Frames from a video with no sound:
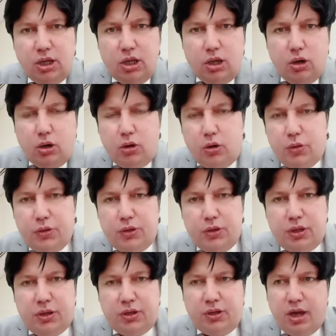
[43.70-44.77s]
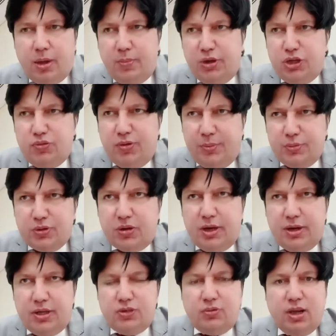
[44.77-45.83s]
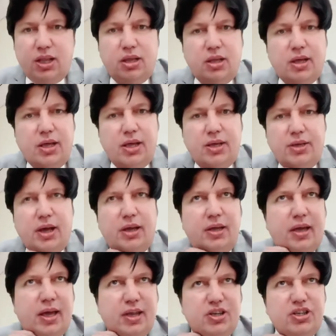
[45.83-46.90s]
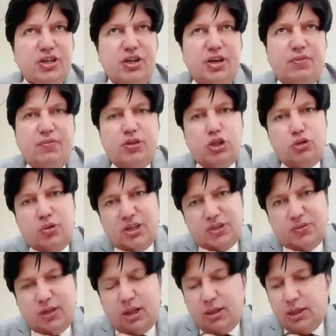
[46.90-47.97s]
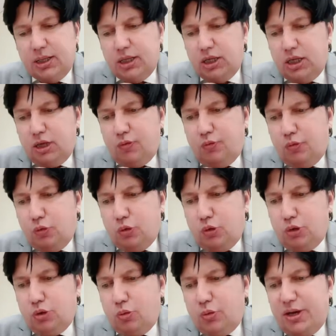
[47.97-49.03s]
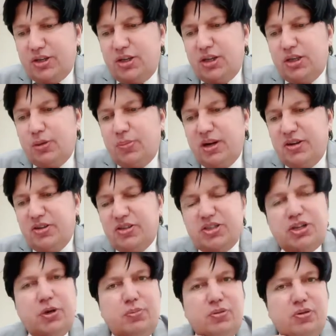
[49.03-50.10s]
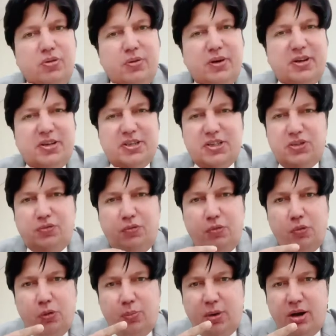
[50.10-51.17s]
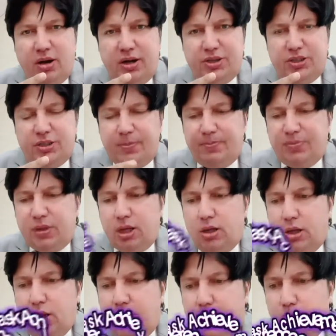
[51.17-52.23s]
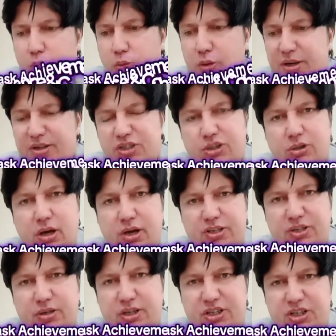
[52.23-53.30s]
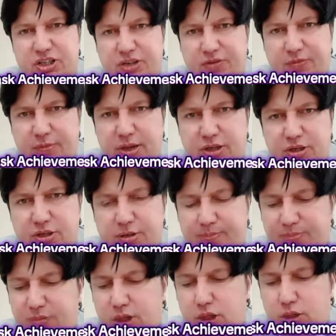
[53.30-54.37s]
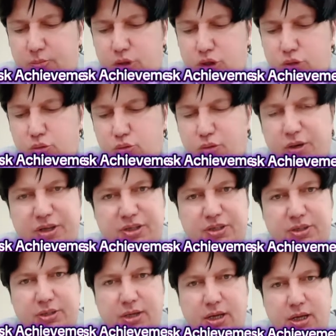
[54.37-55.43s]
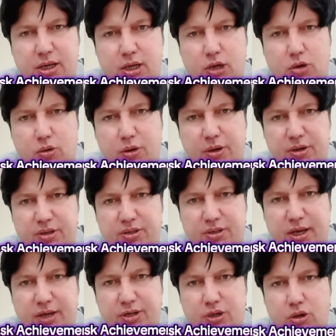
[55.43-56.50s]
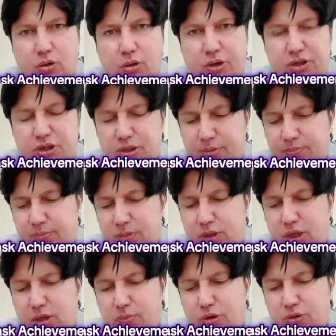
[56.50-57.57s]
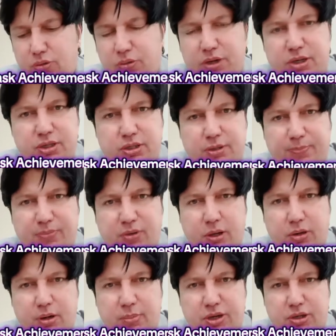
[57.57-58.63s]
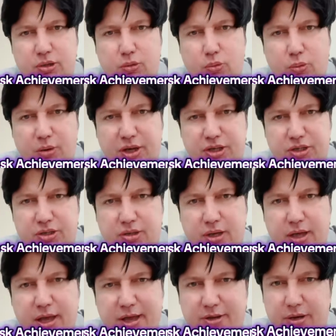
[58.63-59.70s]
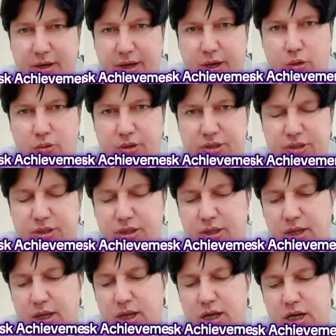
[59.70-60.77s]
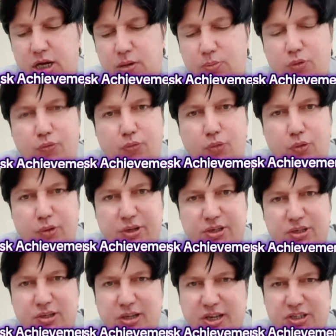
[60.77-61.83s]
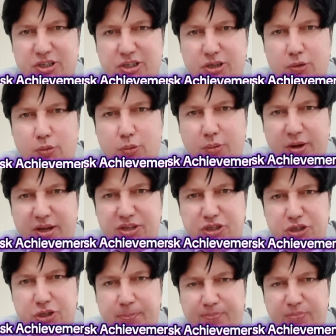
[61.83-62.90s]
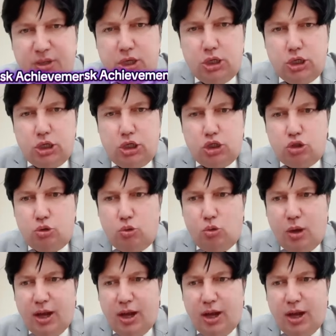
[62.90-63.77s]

on Cambridge website as well, and I can share it with you as well. For the writing, the band descriptor, it has 4 parts. Number 1 is task achievement. Number 2 is coherence and cohesion. Number 3 is grammatical range and accuracy. Number 4 is lexical range. So I'll